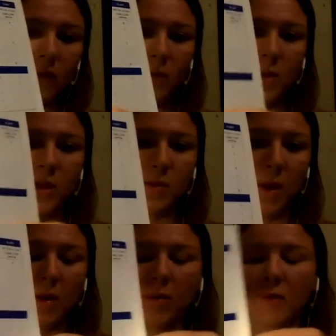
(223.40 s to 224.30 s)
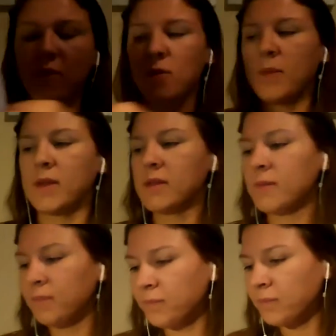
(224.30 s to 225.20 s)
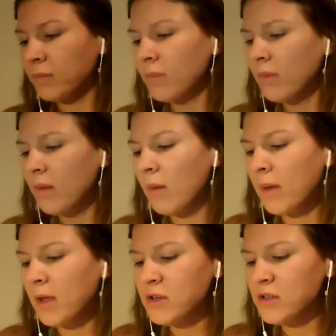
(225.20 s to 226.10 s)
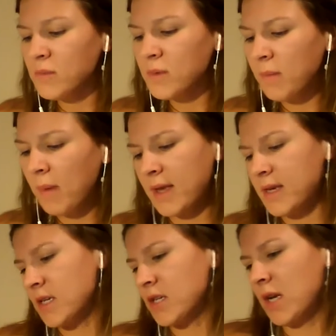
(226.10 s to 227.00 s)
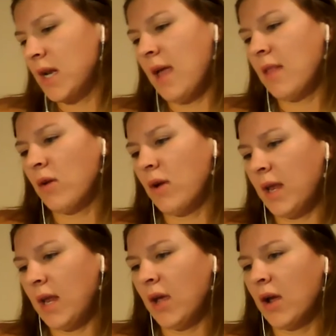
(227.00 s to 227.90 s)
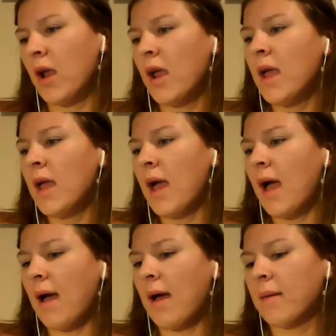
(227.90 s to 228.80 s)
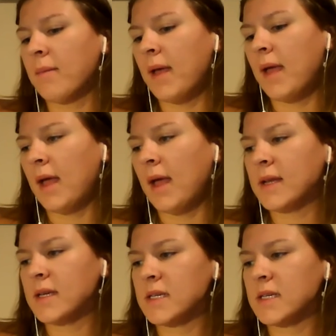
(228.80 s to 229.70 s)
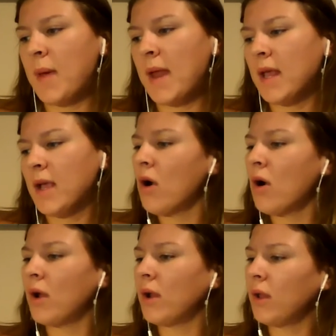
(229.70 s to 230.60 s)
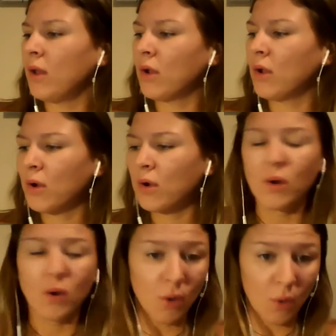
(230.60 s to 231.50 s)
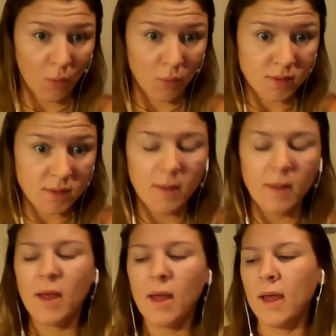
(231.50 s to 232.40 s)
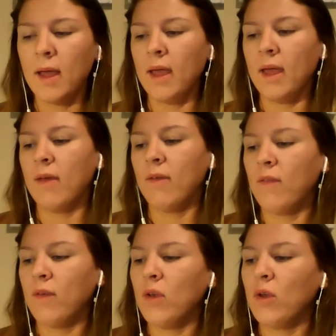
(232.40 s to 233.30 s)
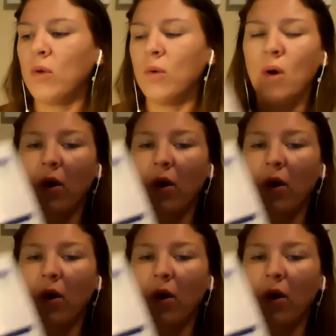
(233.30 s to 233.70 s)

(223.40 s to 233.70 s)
for the Beachbody performance. But you just want to pay attention and look in here, and depending on your goals, if you